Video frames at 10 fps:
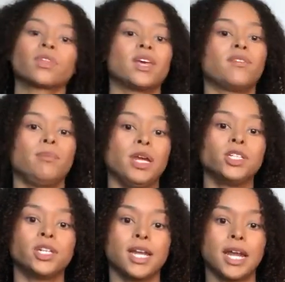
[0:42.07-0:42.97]
If a
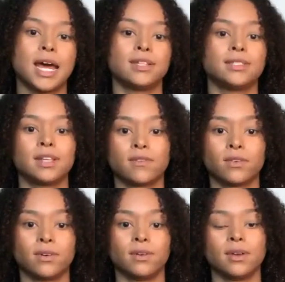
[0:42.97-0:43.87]
patient had had
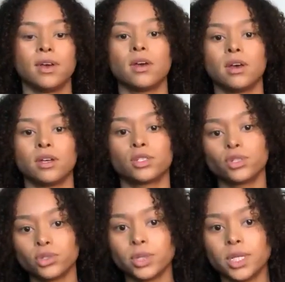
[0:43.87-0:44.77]
several
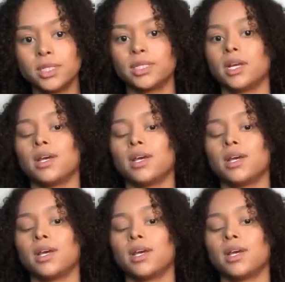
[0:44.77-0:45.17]
surgeries,